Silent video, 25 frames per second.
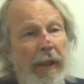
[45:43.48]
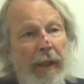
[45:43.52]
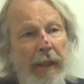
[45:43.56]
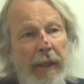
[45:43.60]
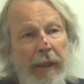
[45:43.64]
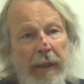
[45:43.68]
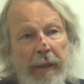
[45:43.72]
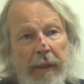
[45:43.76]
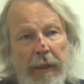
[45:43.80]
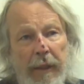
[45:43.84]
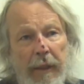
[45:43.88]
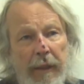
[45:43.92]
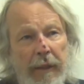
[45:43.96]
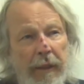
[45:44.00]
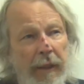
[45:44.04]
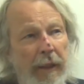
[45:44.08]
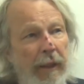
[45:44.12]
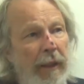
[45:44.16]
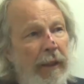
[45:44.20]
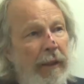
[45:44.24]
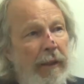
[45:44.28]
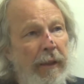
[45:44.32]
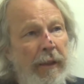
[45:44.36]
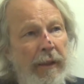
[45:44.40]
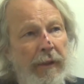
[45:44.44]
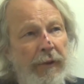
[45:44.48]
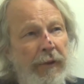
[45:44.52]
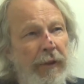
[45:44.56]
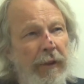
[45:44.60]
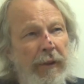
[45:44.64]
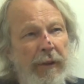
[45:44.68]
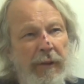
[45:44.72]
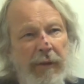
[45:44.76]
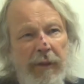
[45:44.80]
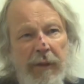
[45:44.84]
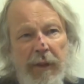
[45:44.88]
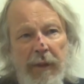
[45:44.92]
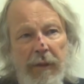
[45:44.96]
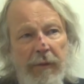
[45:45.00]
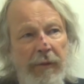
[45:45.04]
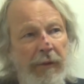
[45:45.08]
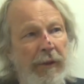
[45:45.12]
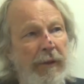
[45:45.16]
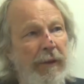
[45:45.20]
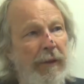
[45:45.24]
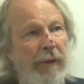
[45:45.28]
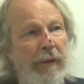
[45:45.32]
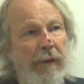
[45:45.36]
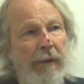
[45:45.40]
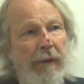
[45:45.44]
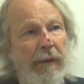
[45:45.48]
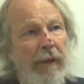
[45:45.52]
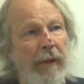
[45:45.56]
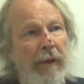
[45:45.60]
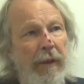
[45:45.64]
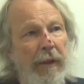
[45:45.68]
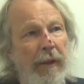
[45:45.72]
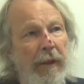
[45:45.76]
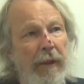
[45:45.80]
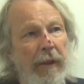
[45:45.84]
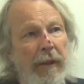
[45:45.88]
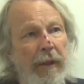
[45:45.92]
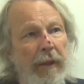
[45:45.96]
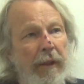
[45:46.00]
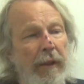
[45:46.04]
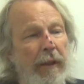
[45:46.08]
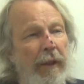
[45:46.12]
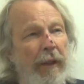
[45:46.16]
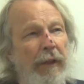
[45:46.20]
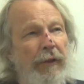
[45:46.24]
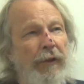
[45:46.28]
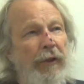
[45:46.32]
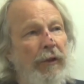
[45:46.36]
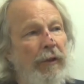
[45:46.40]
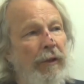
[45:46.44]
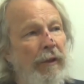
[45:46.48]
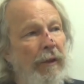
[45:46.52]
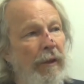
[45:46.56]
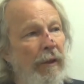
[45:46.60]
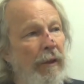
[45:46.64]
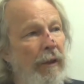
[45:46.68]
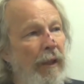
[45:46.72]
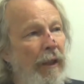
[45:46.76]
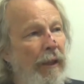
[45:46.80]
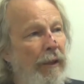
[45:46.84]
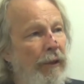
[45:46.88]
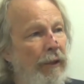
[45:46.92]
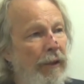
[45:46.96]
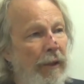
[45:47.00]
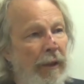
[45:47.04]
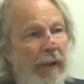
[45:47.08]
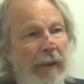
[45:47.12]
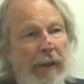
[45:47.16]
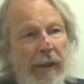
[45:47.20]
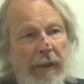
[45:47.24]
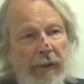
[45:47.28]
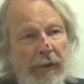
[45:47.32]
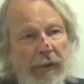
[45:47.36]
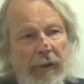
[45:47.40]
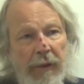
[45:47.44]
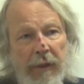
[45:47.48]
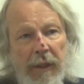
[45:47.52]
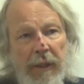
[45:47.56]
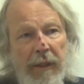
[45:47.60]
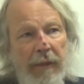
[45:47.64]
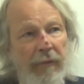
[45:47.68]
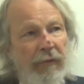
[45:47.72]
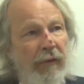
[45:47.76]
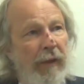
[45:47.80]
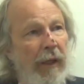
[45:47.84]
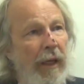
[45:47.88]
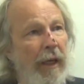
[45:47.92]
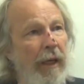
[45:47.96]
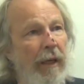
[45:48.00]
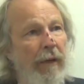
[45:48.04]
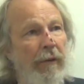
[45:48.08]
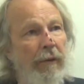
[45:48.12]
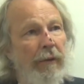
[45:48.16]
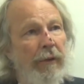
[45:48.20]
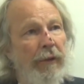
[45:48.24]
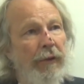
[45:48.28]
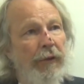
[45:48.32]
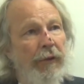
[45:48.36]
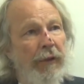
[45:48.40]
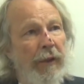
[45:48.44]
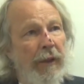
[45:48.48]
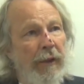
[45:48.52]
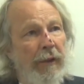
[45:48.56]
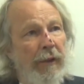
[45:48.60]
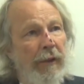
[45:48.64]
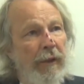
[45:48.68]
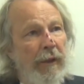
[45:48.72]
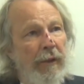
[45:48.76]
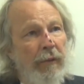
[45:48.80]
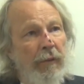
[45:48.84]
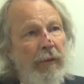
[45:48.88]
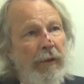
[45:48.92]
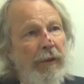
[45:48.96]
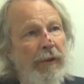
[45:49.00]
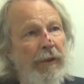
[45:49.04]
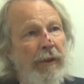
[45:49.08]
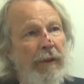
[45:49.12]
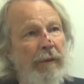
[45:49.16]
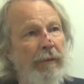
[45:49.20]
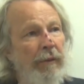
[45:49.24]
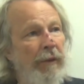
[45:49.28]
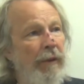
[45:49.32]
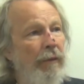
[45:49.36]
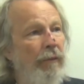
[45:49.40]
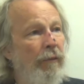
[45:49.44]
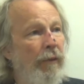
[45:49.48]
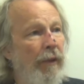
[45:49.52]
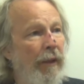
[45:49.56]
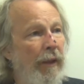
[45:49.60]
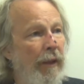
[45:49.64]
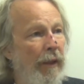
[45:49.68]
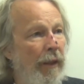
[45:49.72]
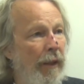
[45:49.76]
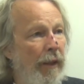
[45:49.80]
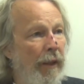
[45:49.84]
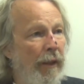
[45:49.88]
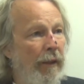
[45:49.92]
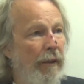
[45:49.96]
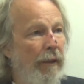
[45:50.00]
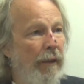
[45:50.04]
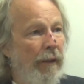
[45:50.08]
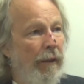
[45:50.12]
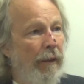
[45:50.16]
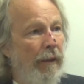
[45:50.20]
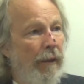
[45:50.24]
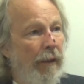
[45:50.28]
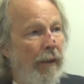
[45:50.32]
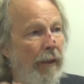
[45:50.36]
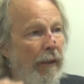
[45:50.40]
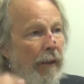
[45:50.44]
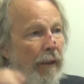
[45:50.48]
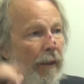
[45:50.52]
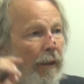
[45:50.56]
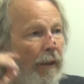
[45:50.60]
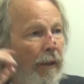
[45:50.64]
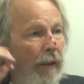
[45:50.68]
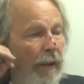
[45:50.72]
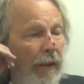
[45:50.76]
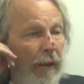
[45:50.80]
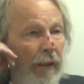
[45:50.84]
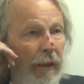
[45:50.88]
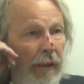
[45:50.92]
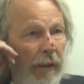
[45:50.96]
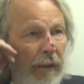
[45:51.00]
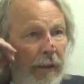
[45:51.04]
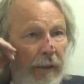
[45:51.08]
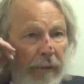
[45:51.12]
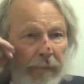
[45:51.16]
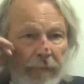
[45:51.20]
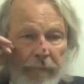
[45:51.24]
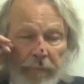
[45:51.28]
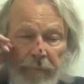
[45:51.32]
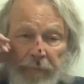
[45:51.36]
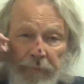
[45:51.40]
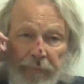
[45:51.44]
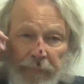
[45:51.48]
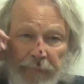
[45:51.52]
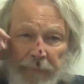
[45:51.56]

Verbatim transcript: And and and so so just it's just led, legislative cowardice. Inslee wants to be reelected. Um,